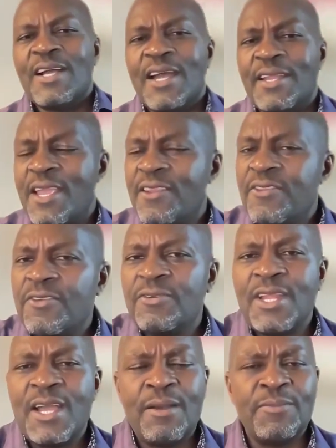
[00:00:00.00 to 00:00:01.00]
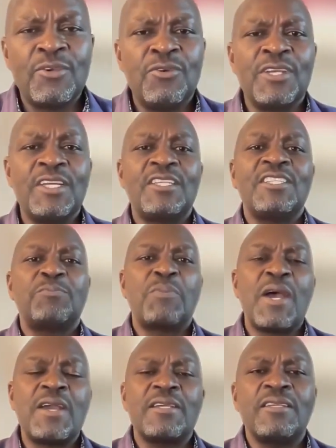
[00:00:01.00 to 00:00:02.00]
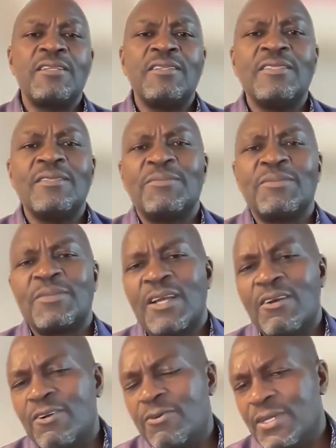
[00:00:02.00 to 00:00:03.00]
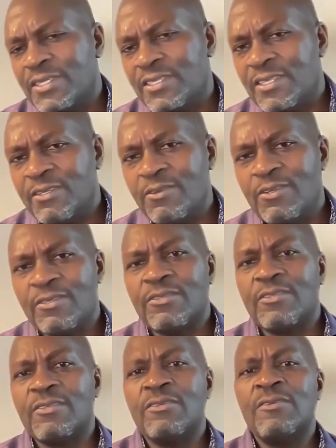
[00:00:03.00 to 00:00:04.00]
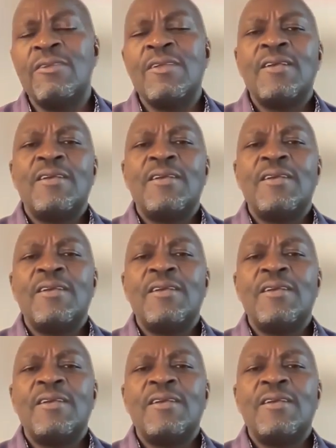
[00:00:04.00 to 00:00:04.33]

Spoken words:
And I knew now I'm going to get a spanking. Oh, what is he going to do?